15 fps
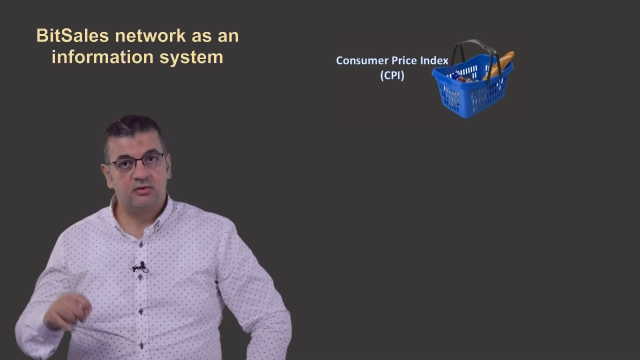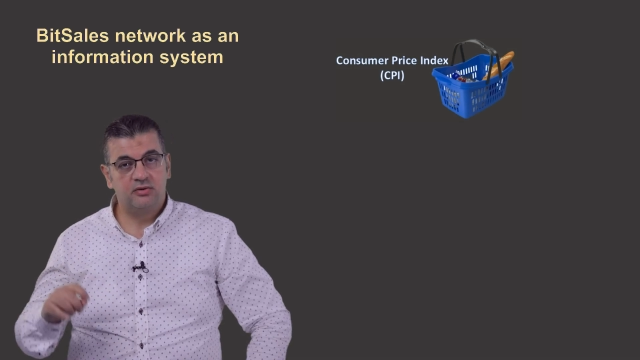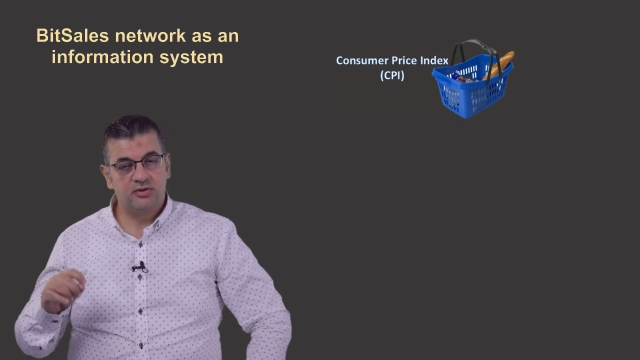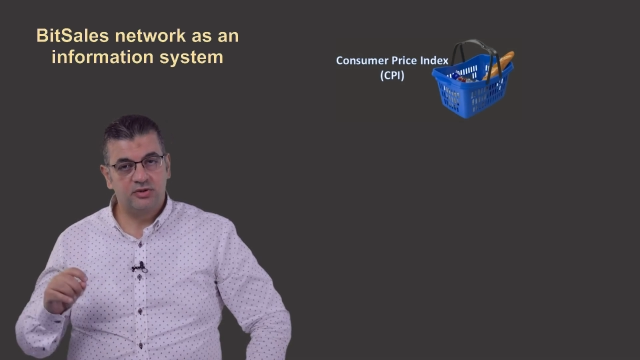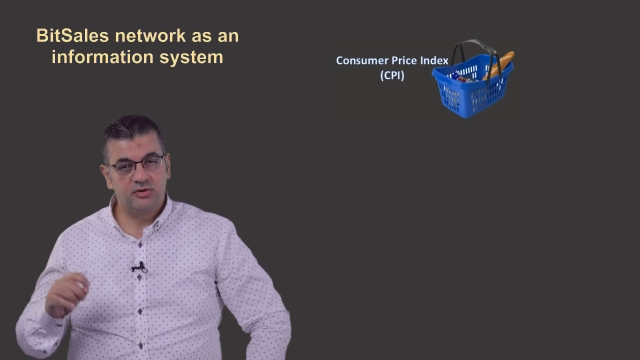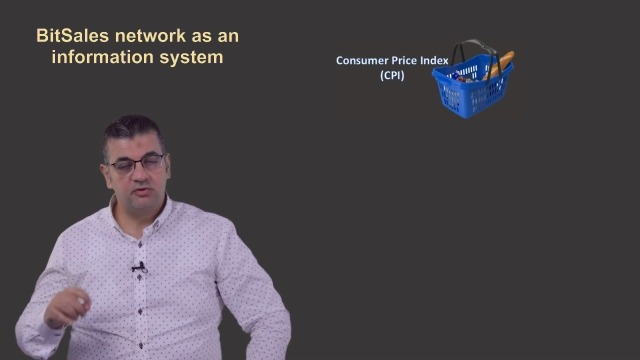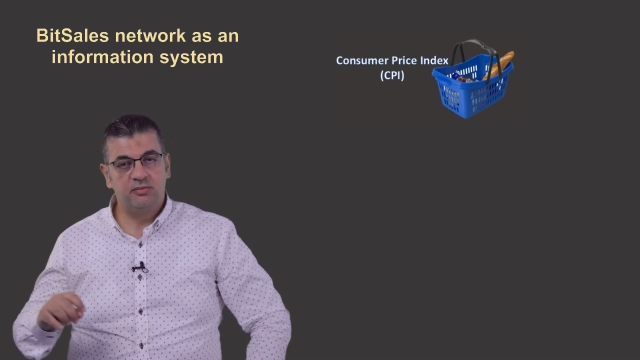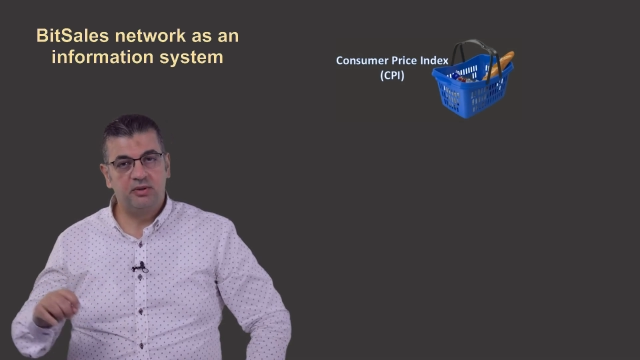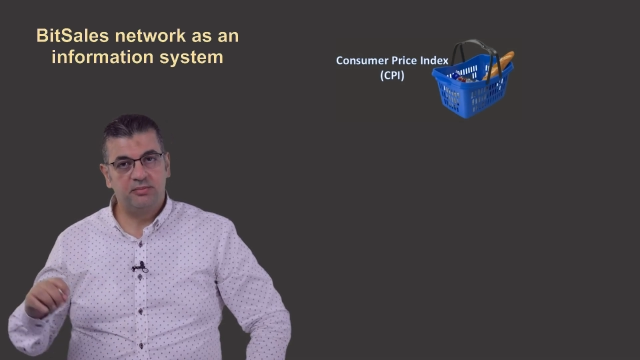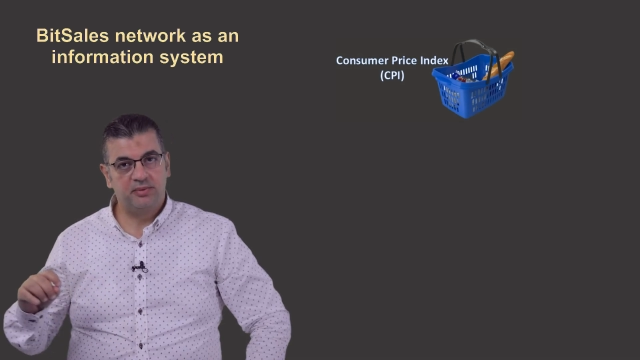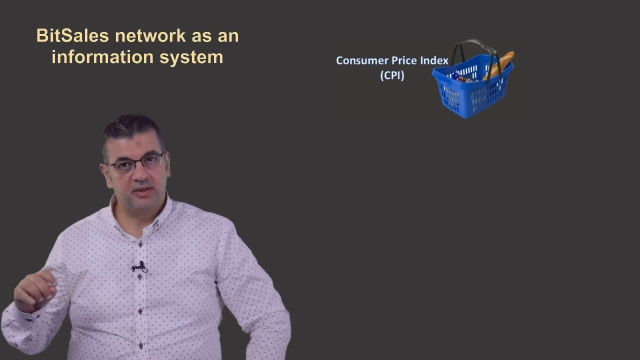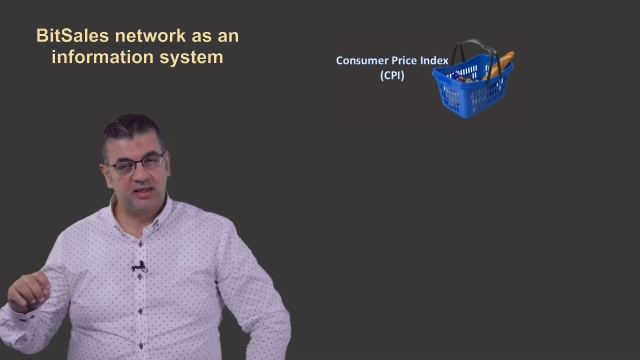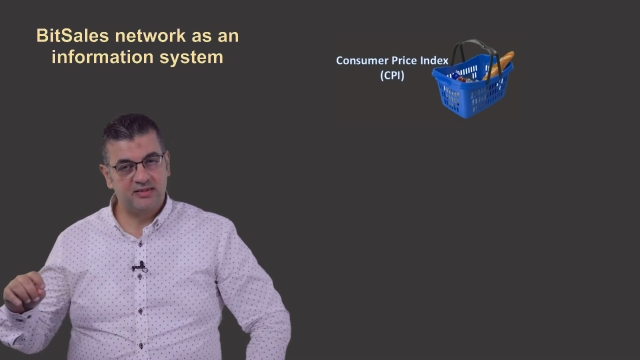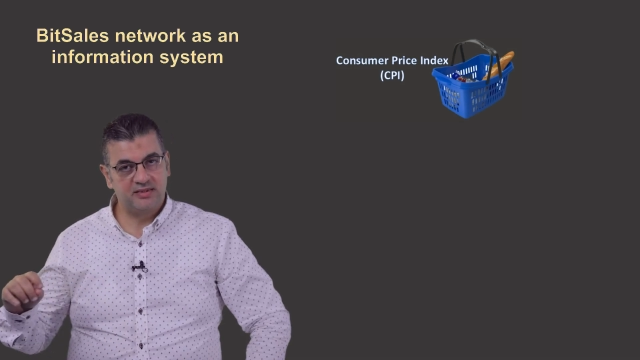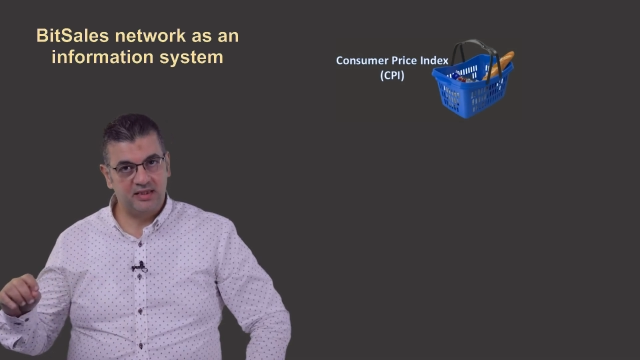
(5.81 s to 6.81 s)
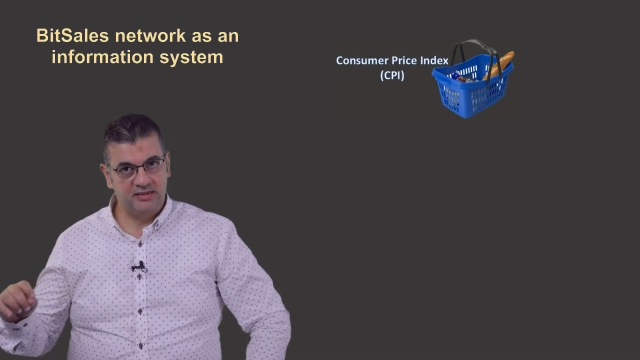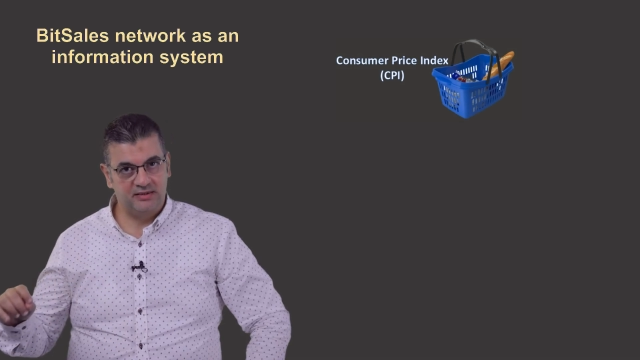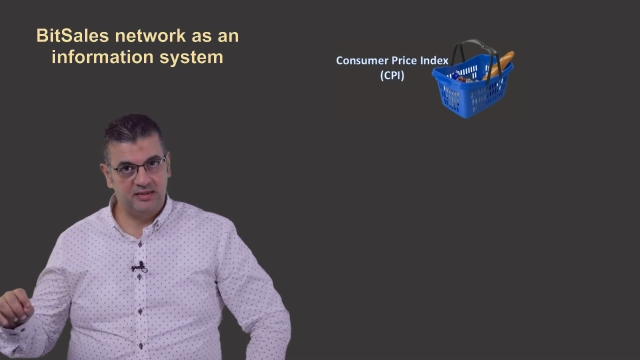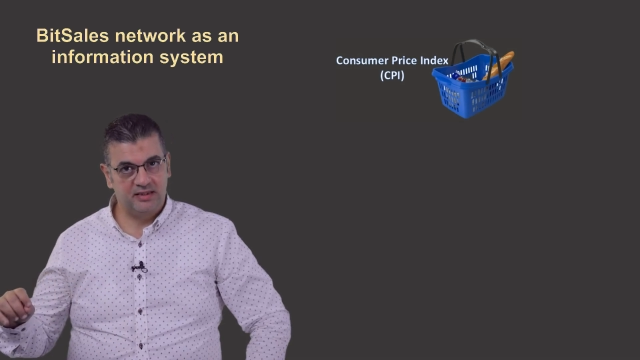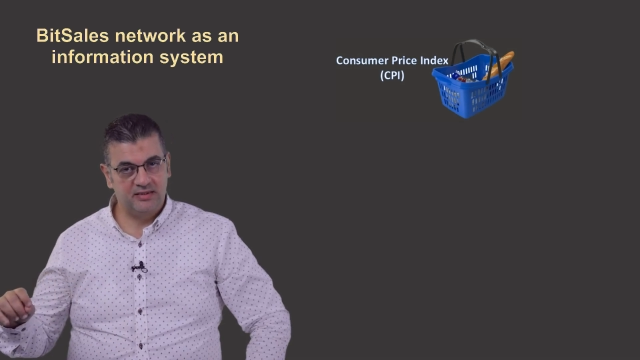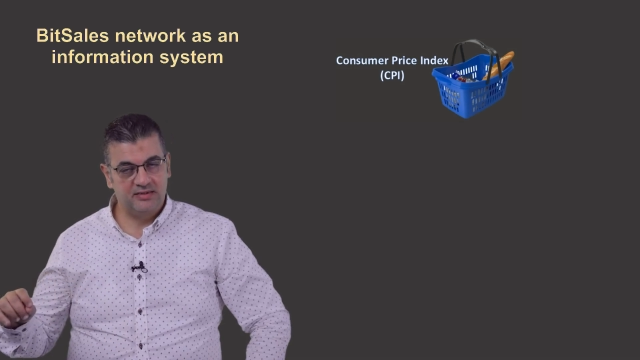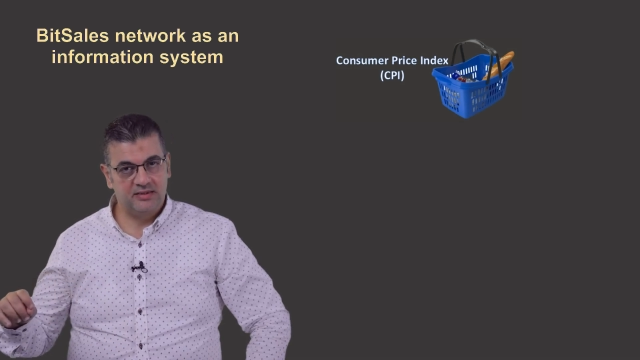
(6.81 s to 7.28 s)
consumer price
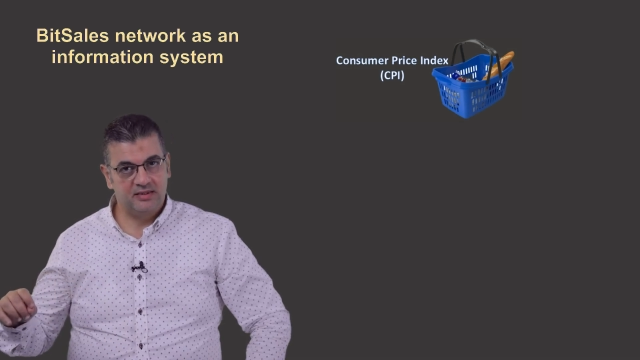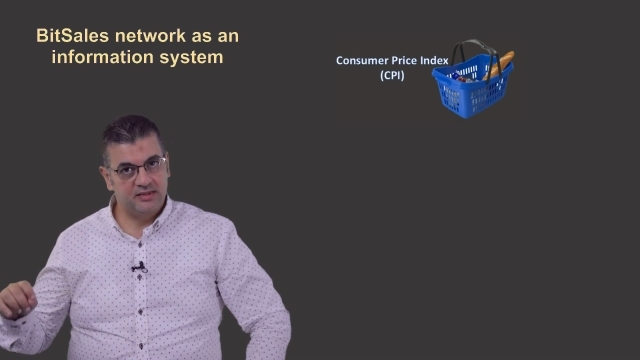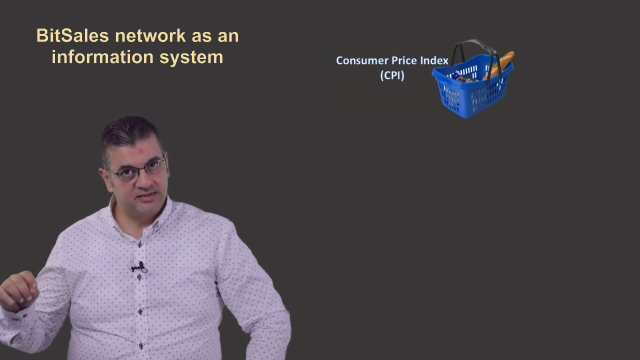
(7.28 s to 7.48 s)
index.